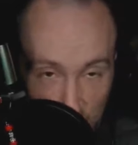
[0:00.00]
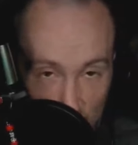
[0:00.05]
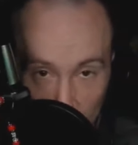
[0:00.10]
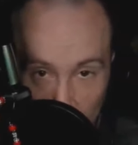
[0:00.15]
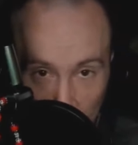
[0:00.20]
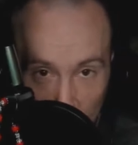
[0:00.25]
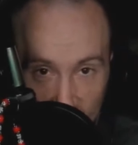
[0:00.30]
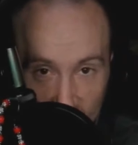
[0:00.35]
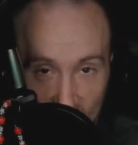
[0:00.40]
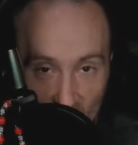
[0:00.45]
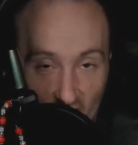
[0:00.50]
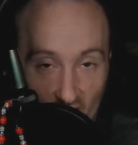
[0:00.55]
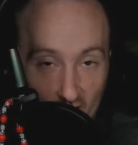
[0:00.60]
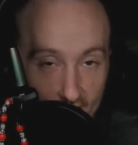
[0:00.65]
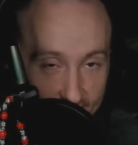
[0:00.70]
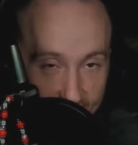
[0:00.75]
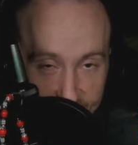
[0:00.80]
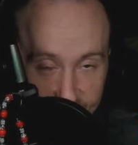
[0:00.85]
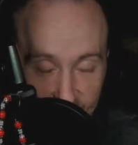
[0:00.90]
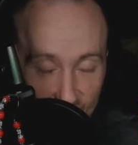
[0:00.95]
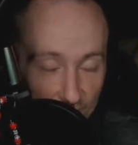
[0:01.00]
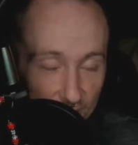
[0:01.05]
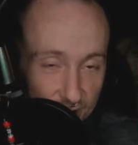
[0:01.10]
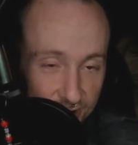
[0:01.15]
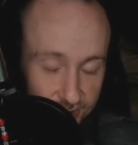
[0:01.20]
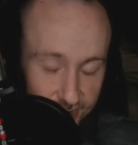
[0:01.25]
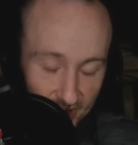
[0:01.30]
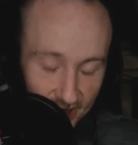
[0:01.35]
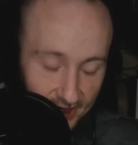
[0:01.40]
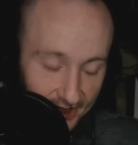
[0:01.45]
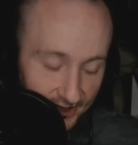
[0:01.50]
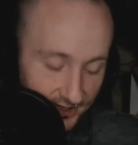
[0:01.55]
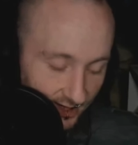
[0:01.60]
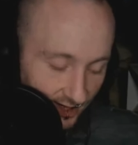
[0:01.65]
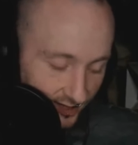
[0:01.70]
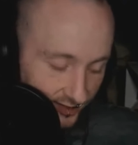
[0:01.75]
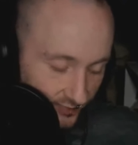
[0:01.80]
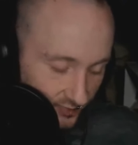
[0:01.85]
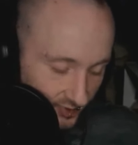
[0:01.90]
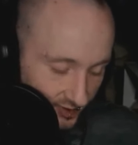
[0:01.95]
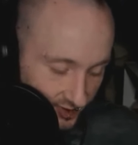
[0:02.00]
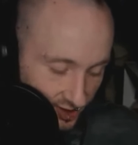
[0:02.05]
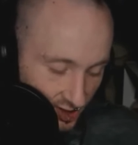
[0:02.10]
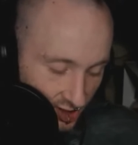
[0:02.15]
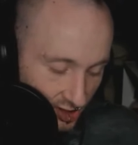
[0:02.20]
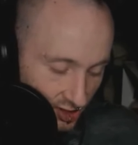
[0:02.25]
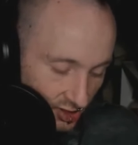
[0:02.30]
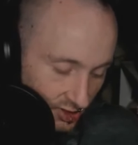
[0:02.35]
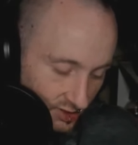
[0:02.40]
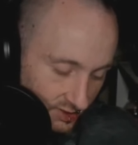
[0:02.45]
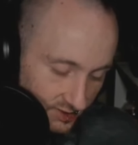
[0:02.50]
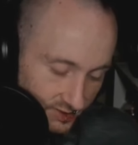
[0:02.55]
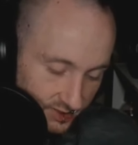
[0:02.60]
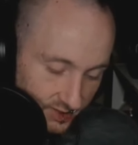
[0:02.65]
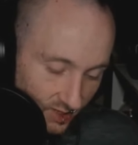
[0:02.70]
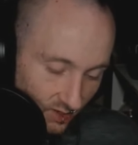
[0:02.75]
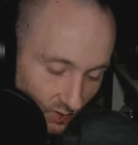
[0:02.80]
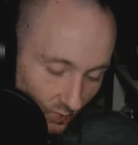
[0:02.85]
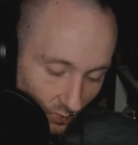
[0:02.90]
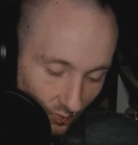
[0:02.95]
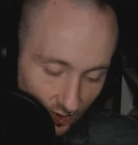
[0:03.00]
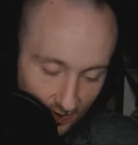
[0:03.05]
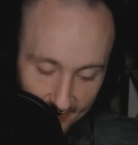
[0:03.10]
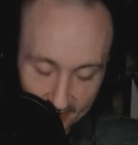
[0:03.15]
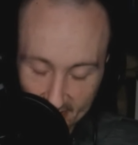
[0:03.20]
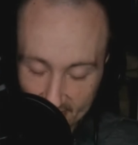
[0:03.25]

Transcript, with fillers: Who am I to judge, right? Like, we. You know, one